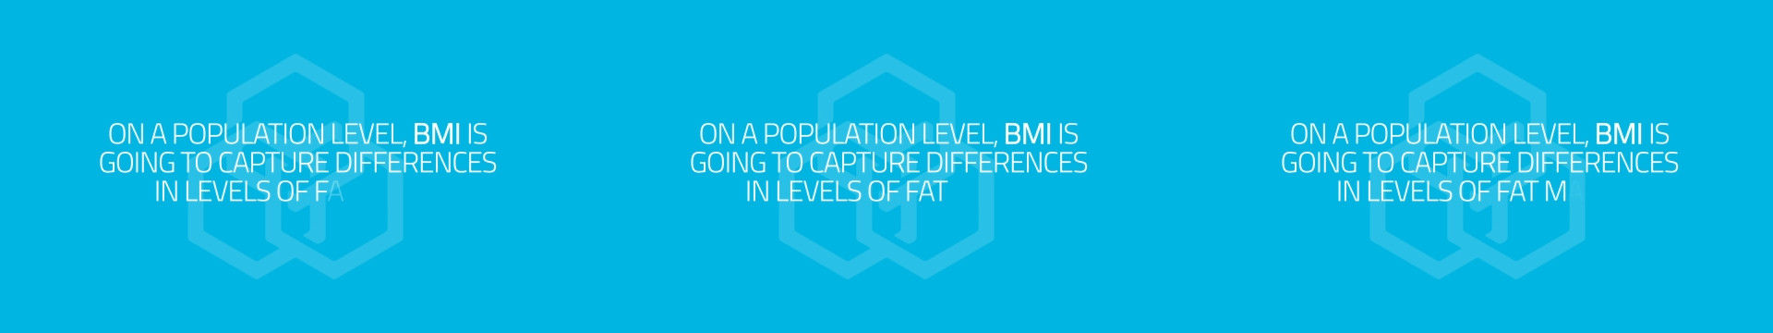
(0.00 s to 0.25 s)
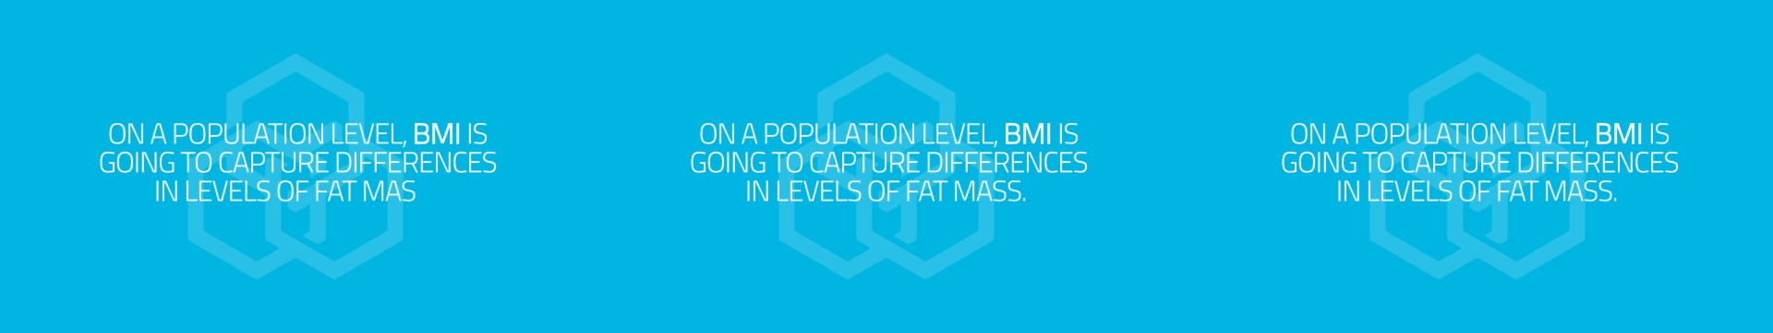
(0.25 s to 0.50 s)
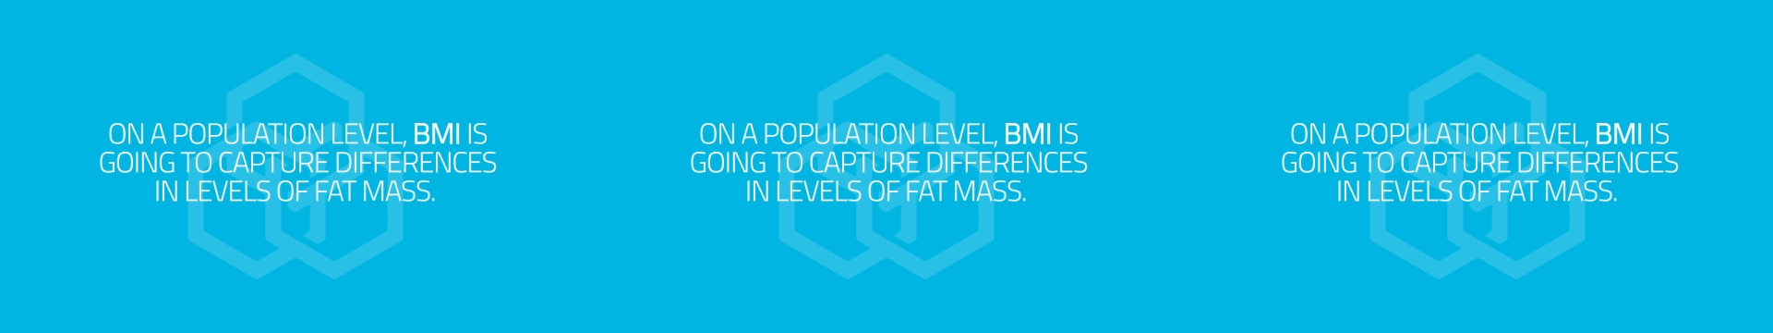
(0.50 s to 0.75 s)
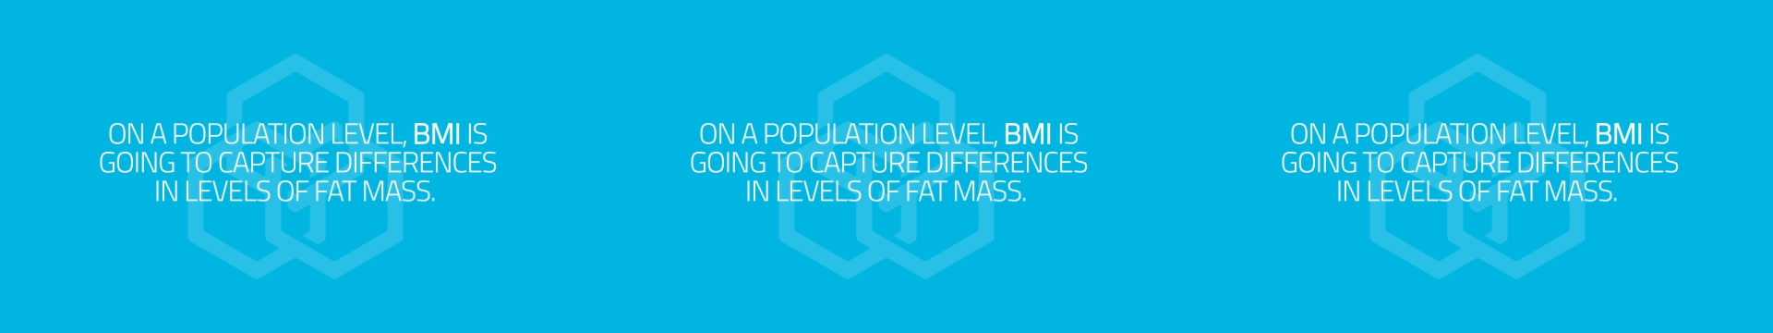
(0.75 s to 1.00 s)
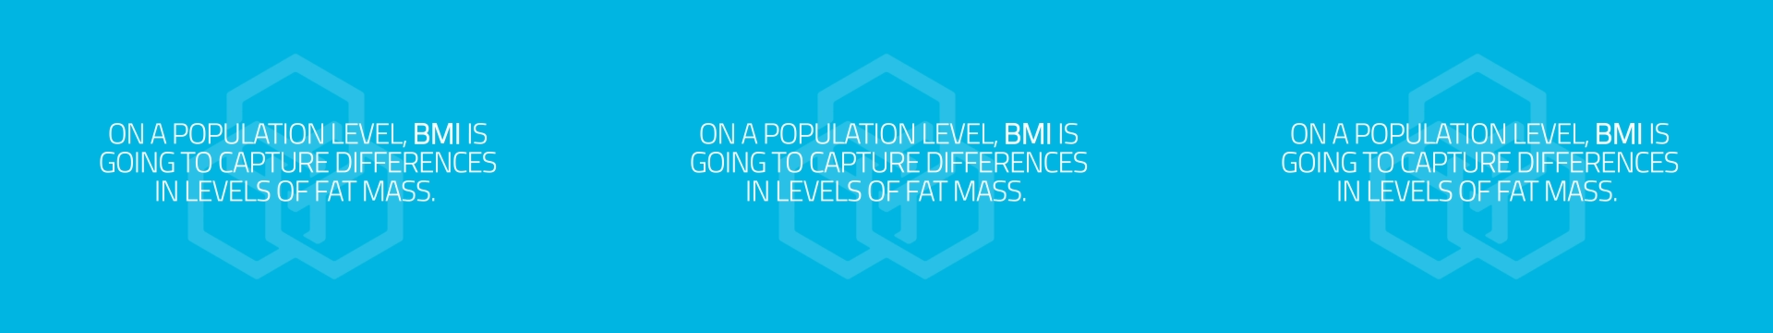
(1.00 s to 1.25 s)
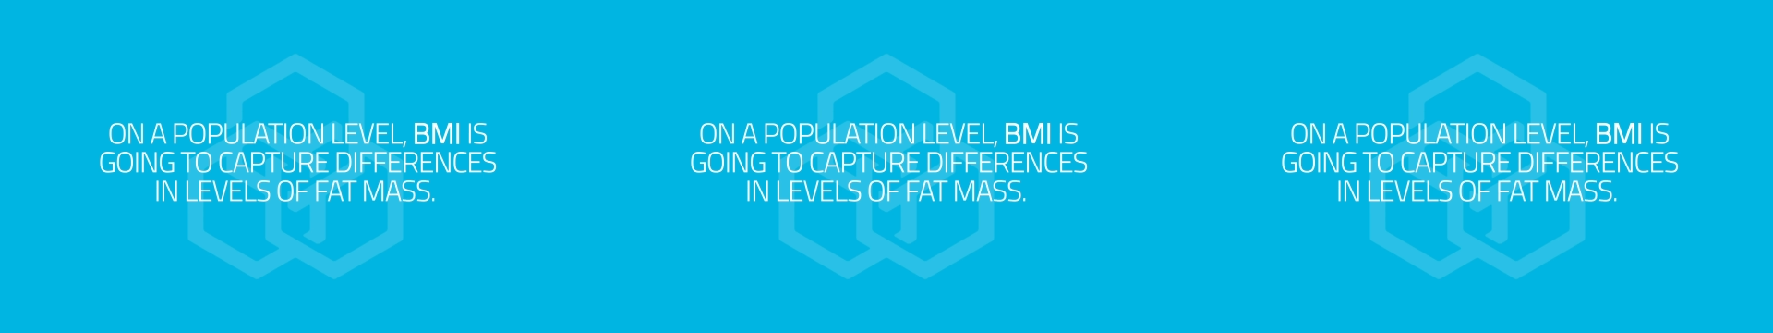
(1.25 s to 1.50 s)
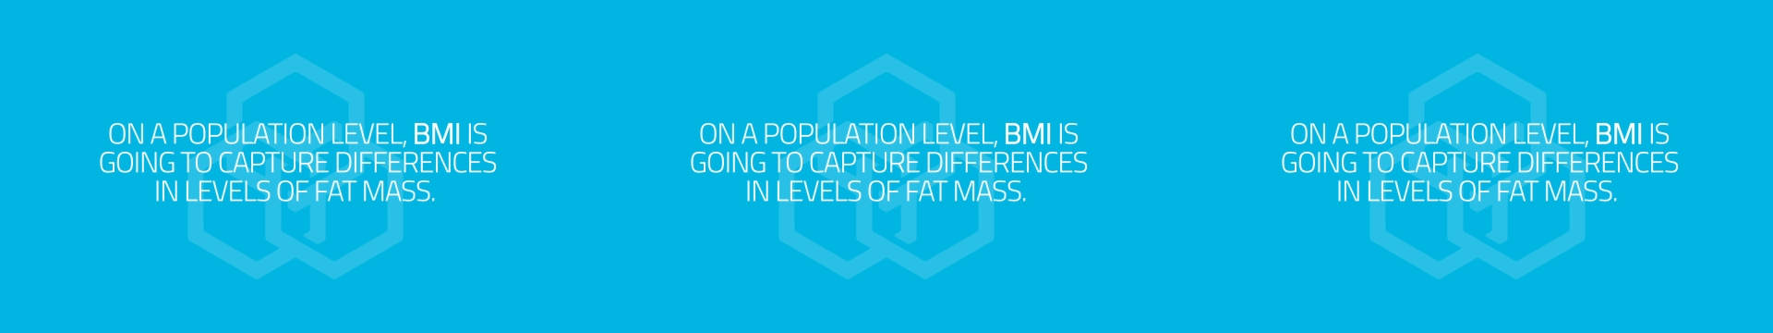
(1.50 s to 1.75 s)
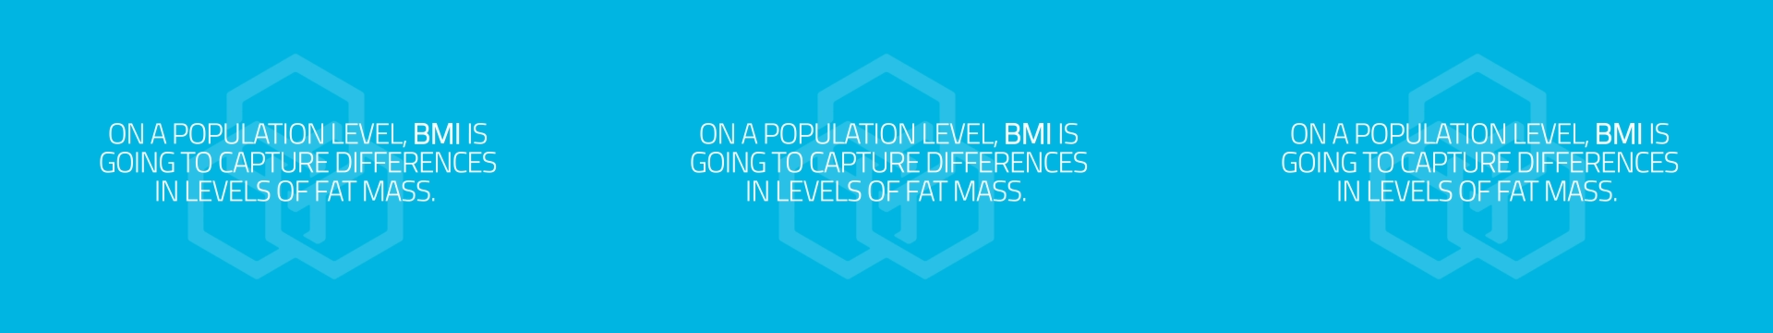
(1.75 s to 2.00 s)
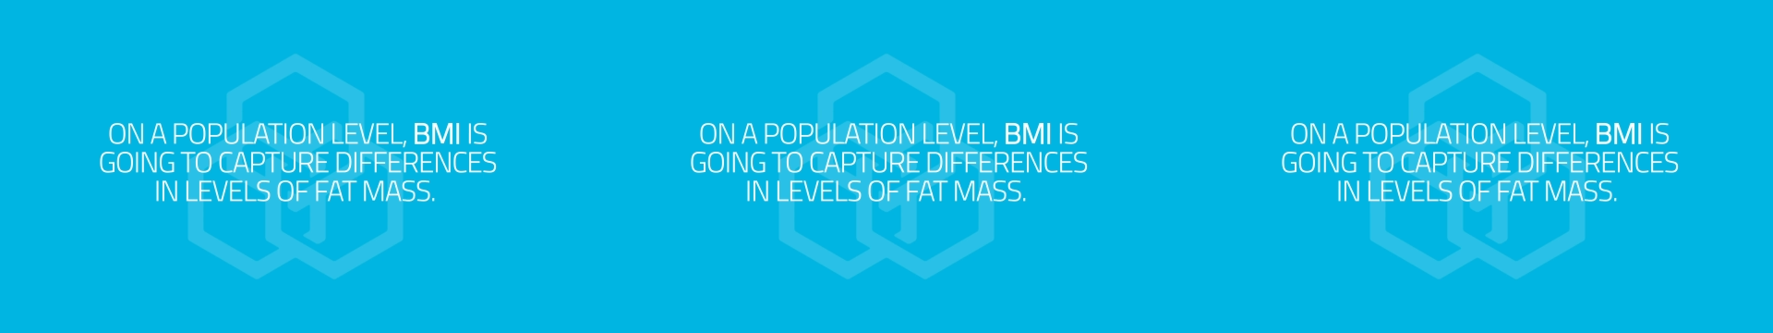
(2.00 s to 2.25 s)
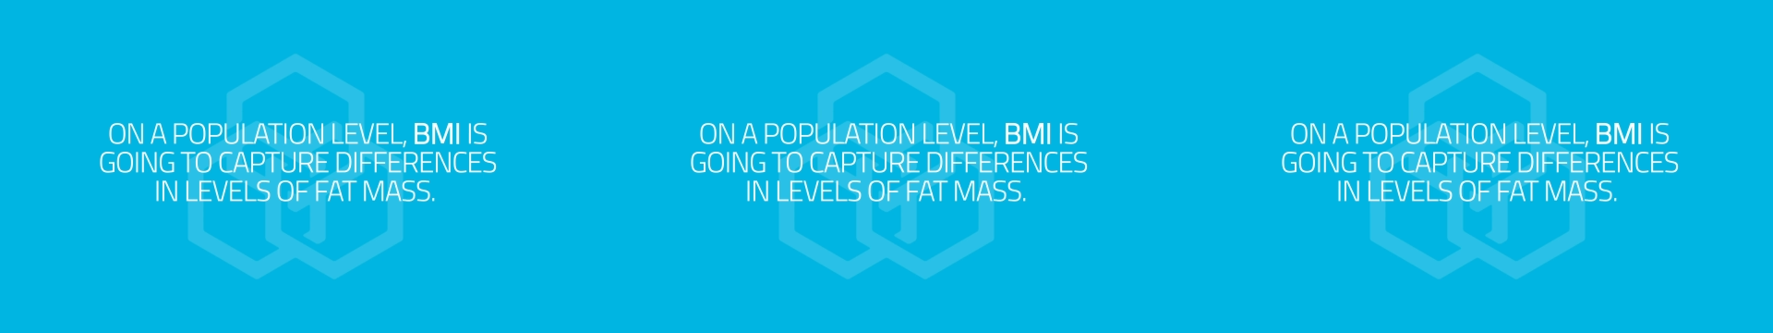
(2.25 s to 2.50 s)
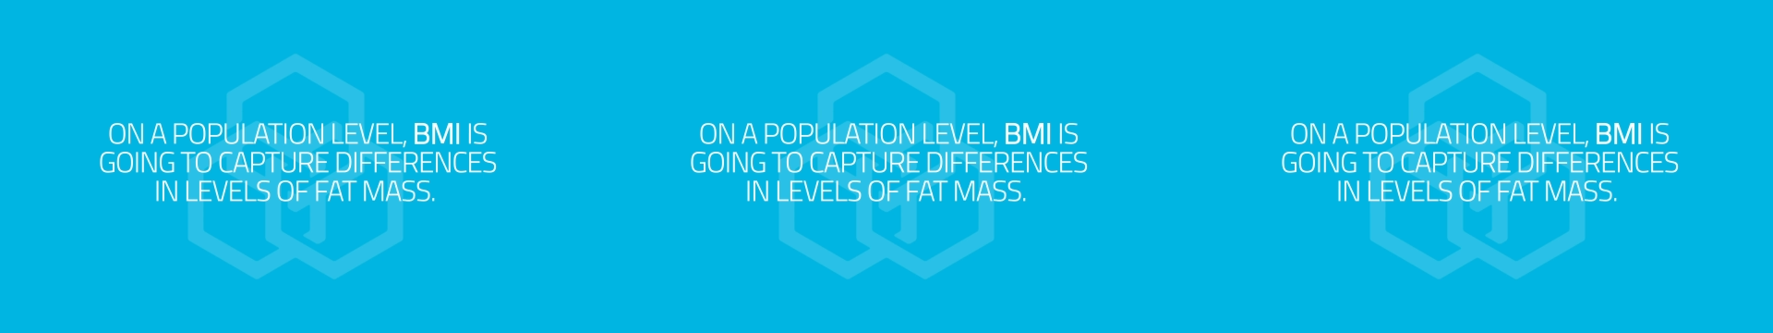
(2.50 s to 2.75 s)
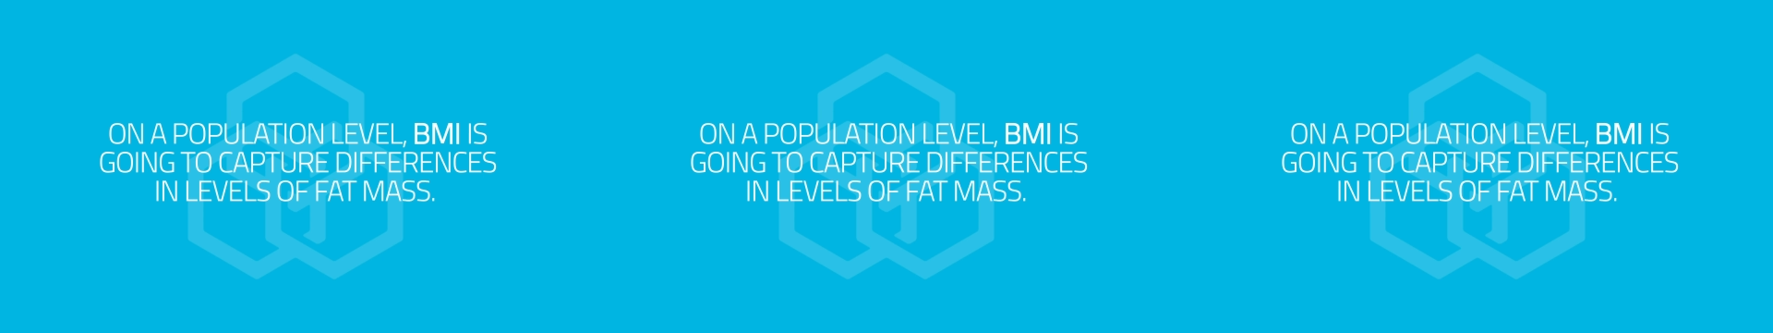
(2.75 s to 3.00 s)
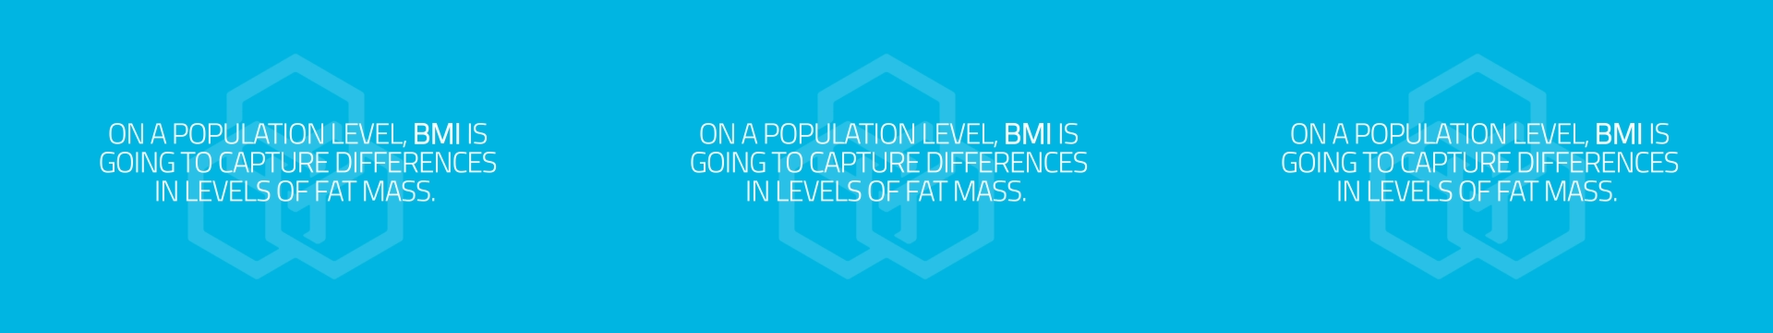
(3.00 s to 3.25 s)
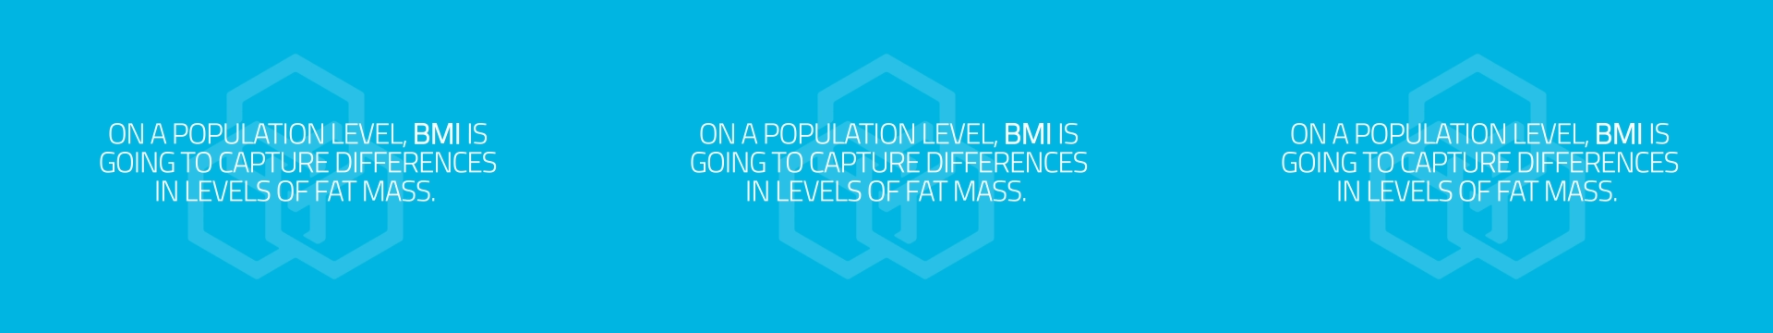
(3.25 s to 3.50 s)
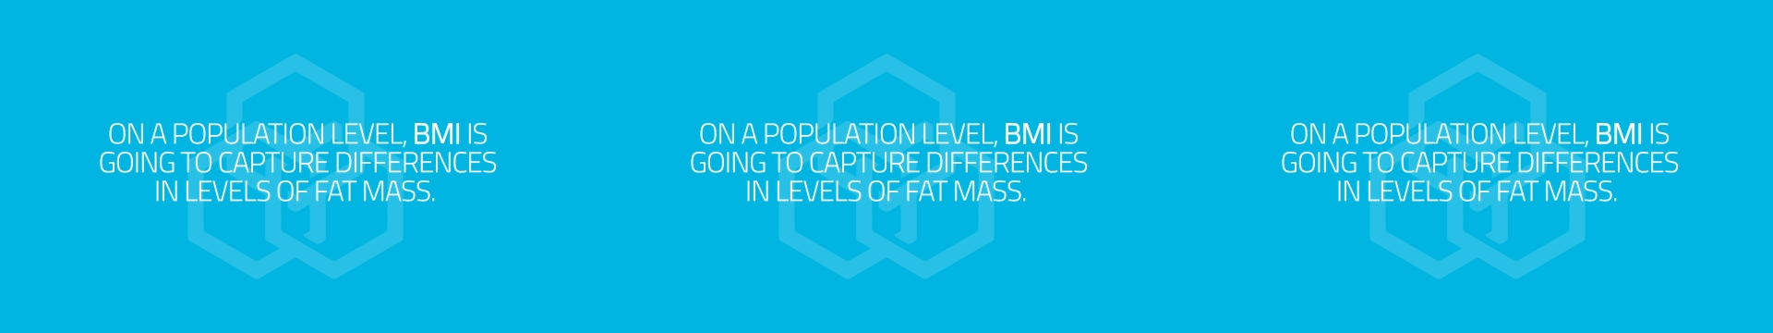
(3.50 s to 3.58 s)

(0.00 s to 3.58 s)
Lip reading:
Nobody's mouth can be seen.